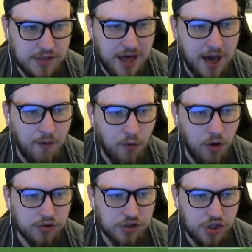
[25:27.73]
That
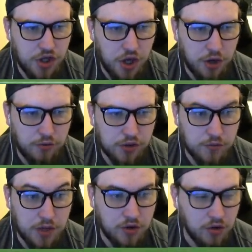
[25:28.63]
was huge.
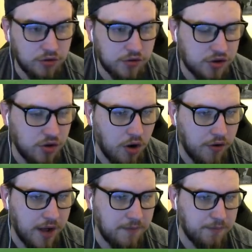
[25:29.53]
And we couldn't
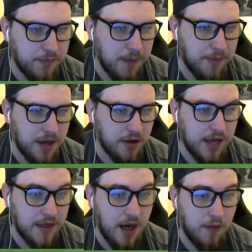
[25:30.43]
score it. Pepe will
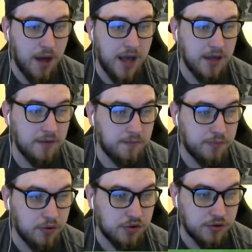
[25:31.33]
get that away.
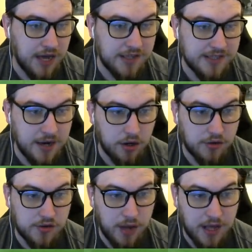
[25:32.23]
Brooks will get his head
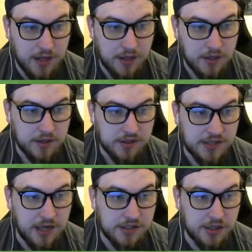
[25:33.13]
onto it.
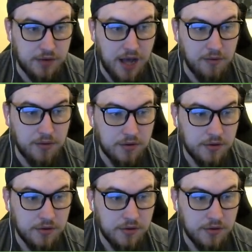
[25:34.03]
Salisu now.